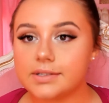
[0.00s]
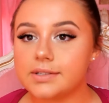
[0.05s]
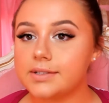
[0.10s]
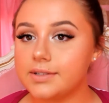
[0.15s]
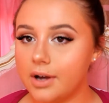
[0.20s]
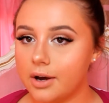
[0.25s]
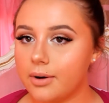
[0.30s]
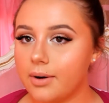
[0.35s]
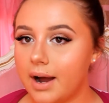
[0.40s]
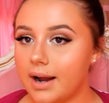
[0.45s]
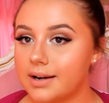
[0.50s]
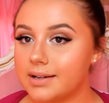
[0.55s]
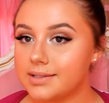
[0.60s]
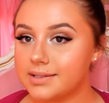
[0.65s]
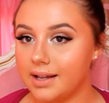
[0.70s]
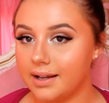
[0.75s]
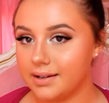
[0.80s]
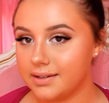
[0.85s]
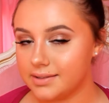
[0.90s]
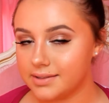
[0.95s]
So I
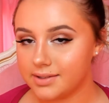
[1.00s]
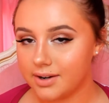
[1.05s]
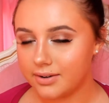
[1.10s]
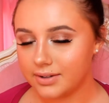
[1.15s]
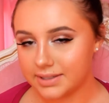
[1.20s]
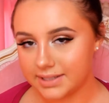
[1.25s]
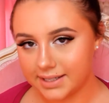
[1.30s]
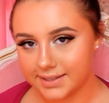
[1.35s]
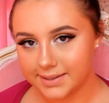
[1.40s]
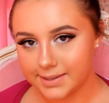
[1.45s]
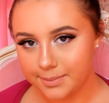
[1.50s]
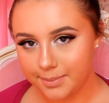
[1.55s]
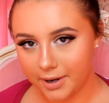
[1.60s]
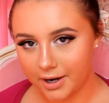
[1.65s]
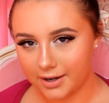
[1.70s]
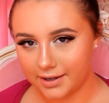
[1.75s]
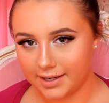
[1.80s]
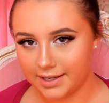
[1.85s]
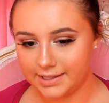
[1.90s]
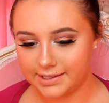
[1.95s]
decided to start with Desi
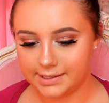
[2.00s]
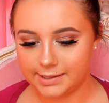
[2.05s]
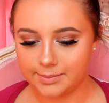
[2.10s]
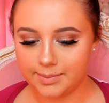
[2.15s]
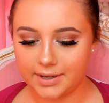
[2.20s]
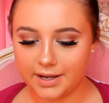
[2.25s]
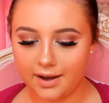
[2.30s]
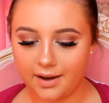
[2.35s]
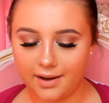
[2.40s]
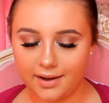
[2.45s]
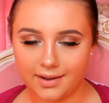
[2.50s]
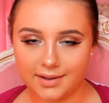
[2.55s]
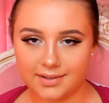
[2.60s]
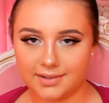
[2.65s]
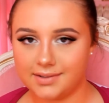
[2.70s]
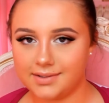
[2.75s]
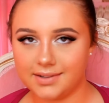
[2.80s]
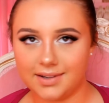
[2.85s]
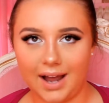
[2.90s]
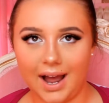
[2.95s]
Perkins
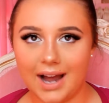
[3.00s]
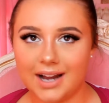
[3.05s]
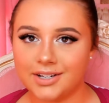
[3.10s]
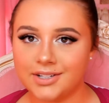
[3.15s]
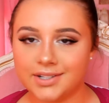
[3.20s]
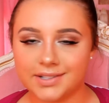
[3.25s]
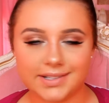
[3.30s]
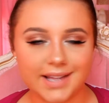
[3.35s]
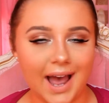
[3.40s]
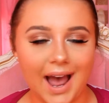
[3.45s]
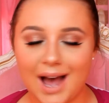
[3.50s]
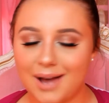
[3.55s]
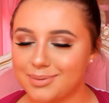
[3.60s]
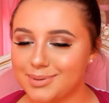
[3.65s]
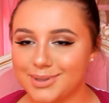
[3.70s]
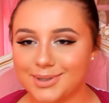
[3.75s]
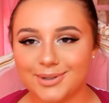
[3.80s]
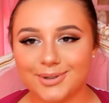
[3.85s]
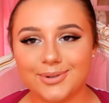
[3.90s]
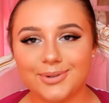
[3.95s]
because I just
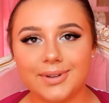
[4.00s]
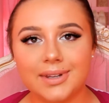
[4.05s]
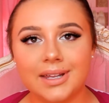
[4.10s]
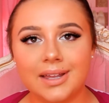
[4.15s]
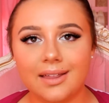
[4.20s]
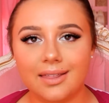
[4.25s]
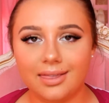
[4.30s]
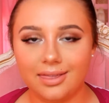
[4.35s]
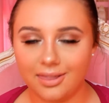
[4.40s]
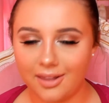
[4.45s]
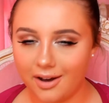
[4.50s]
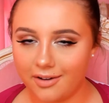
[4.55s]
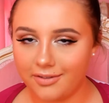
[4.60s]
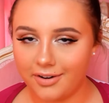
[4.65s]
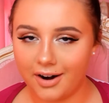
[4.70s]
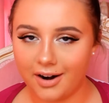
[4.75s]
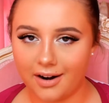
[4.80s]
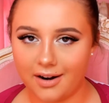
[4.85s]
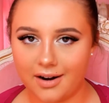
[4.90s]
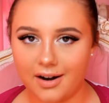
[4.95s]
absolutely love
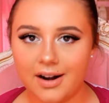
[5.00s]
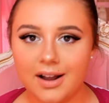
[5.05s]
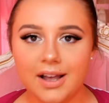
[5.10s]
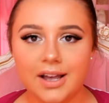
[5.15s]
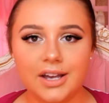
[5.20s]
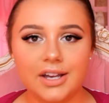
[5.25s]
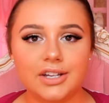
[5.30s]
her.